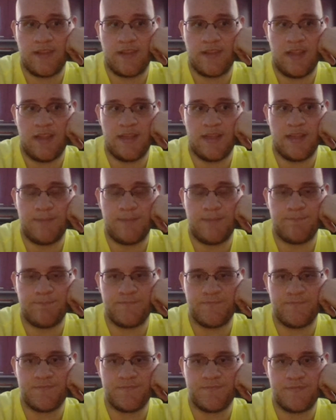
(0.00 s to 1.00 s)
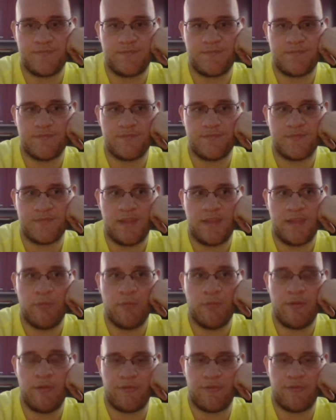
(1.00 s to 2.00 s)

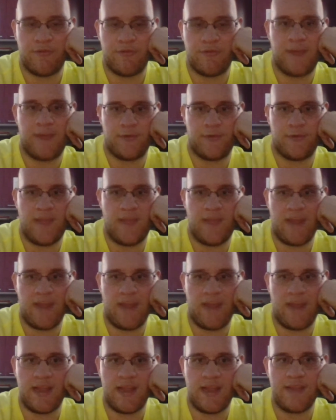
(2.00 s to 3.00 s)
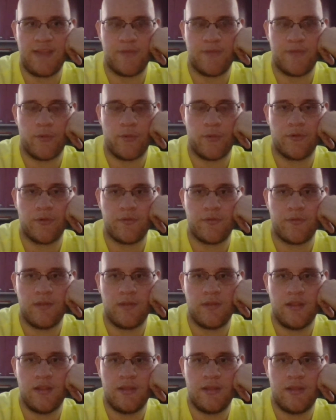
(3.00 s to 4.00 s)
we were faster that way, of
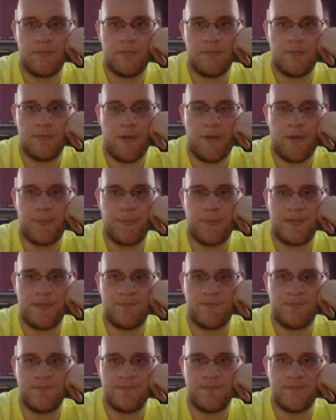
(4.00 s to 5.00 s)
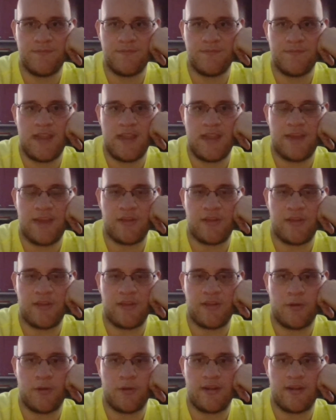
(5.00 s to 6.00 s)
course. But I'm hoping the
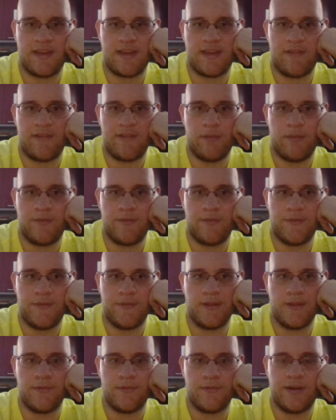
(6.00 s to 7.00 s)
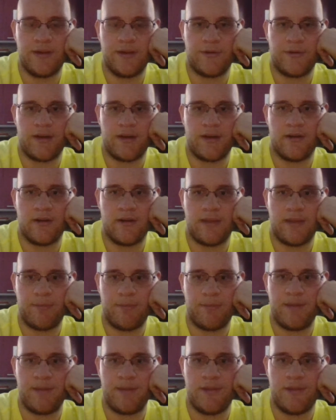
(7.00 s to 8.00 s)
increased productivity with the zero turn,
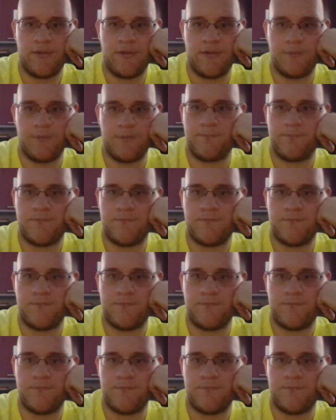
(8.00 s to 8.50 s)
that pretty much